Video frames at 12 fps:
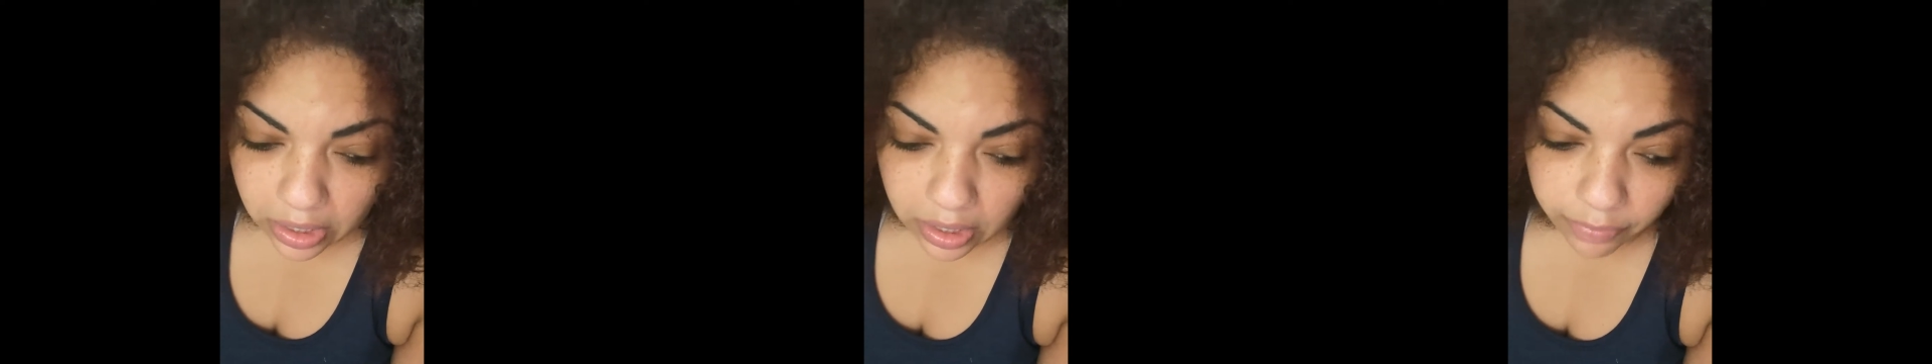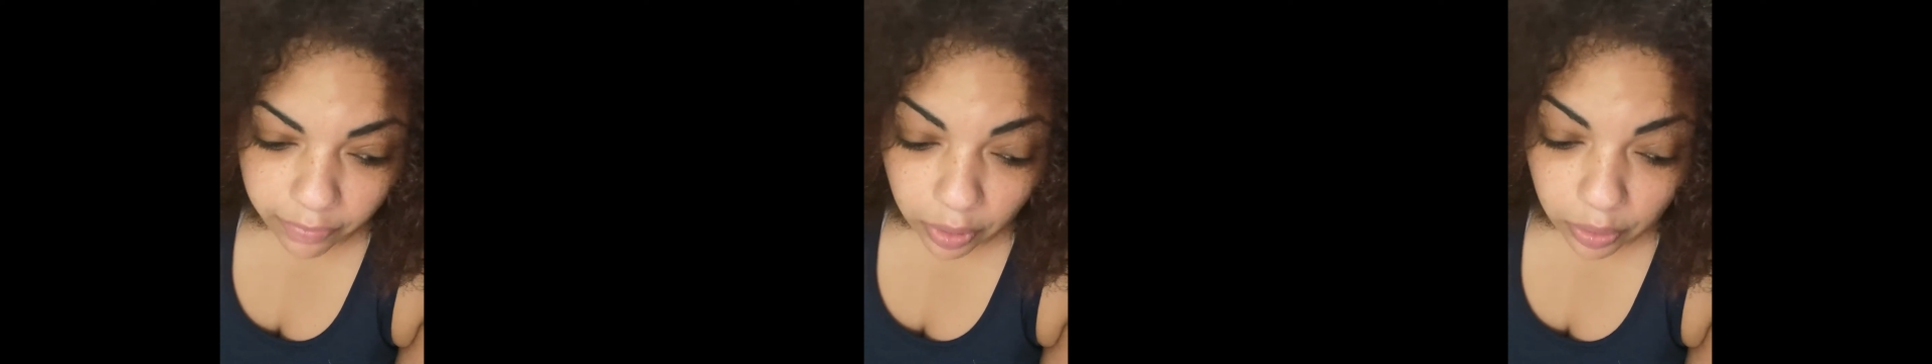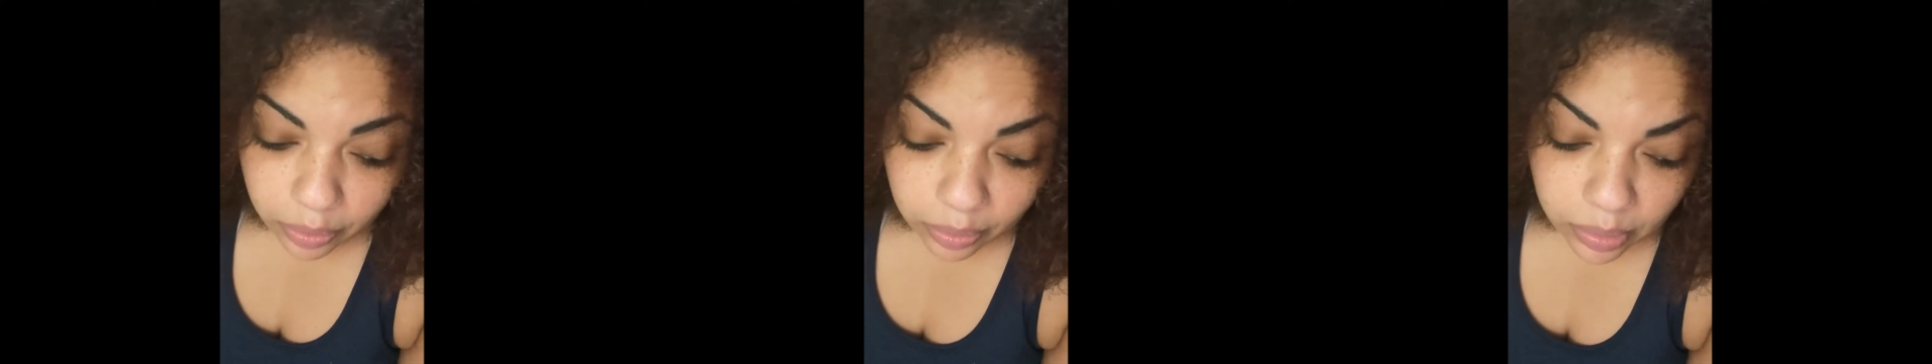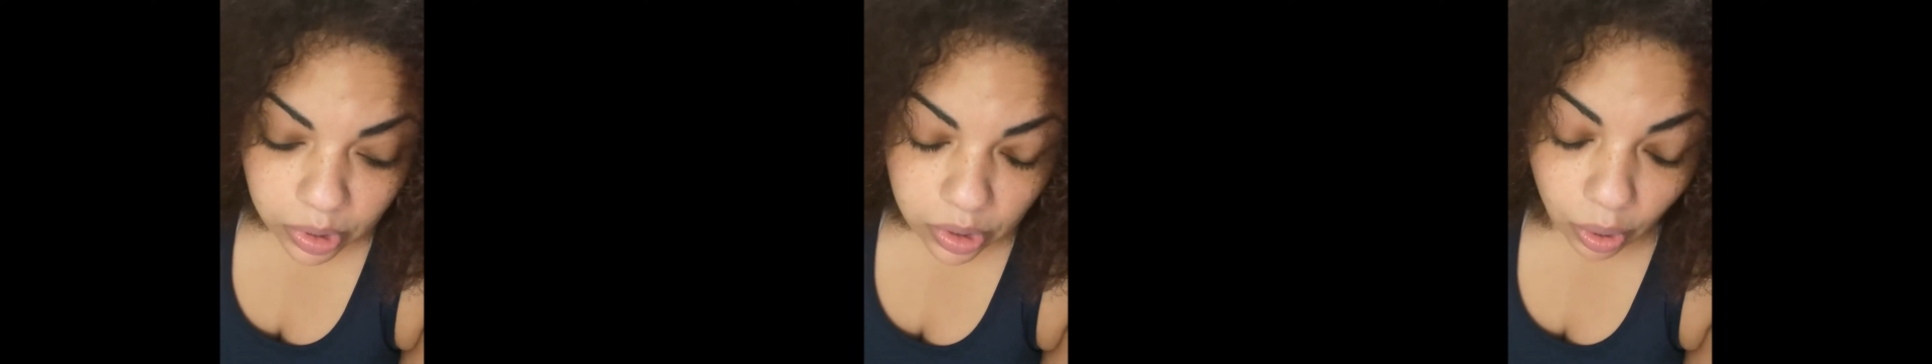
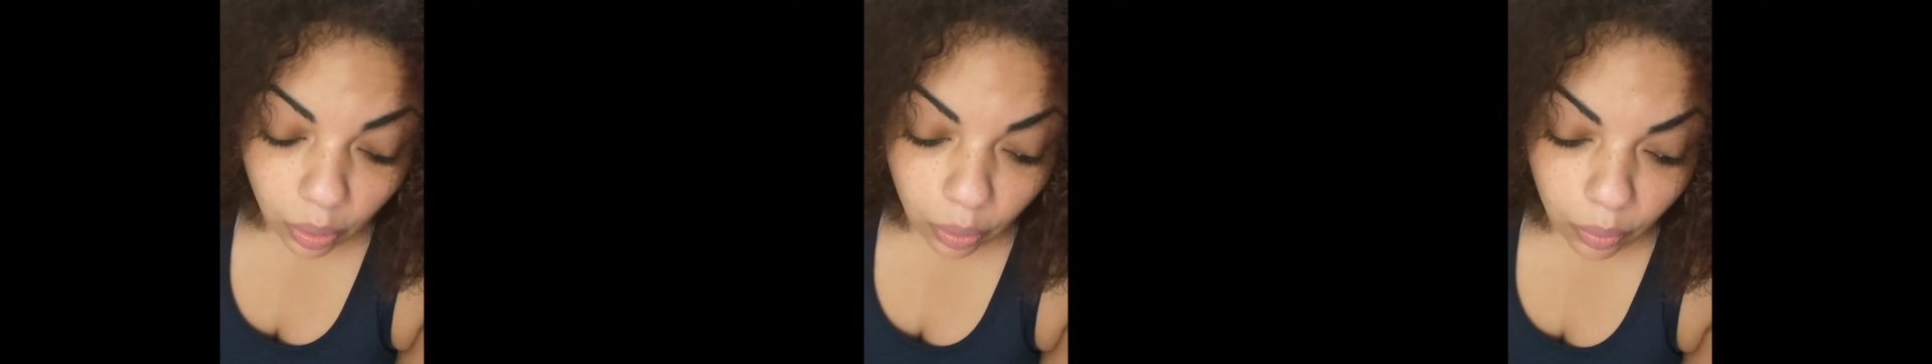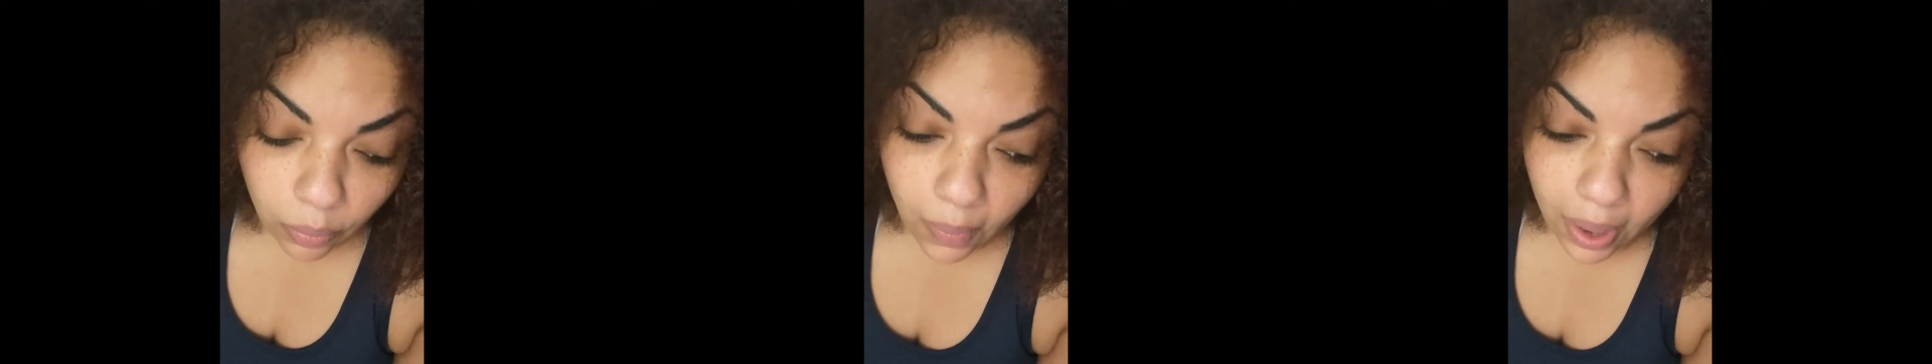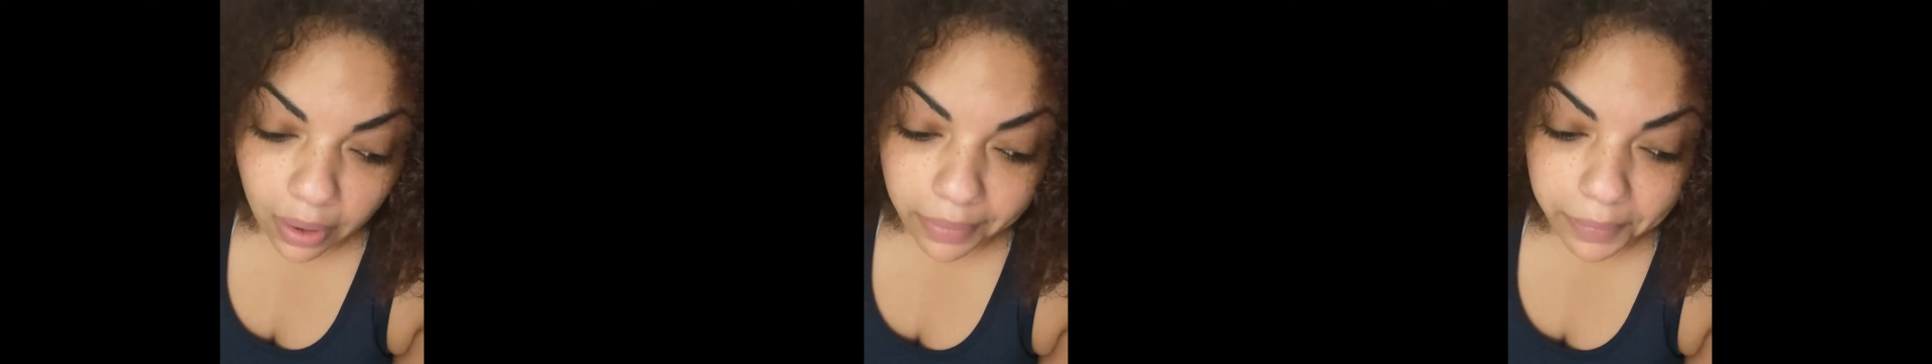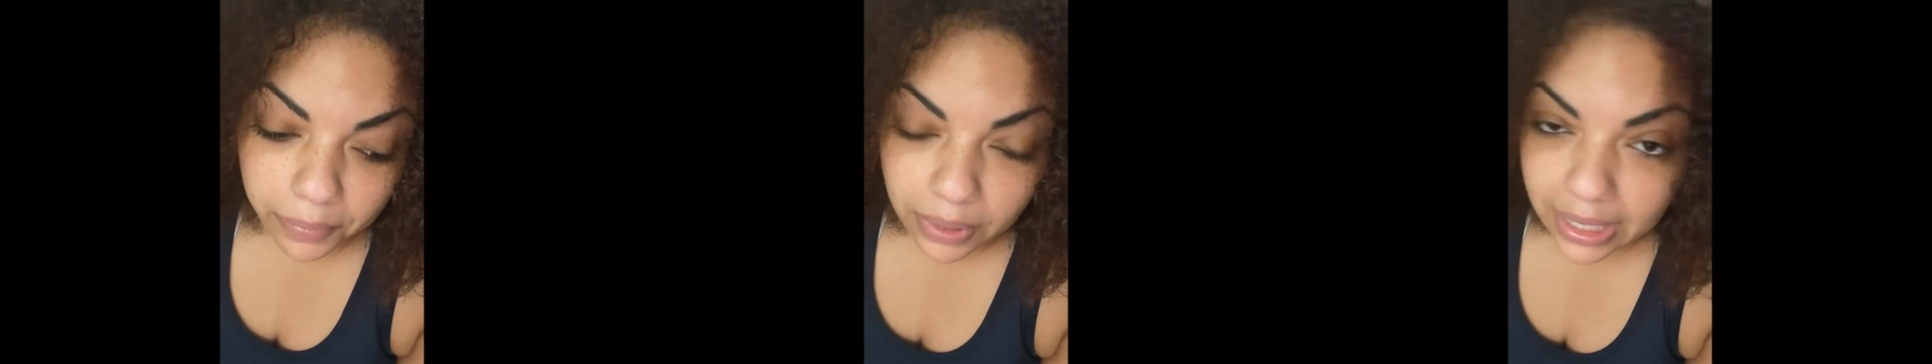foam, so
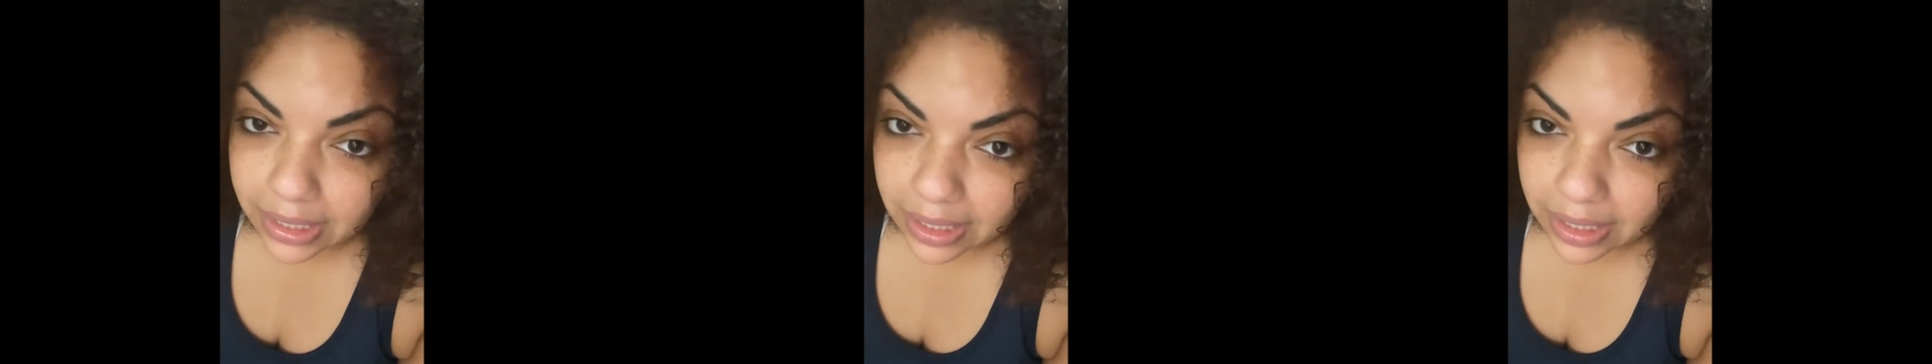next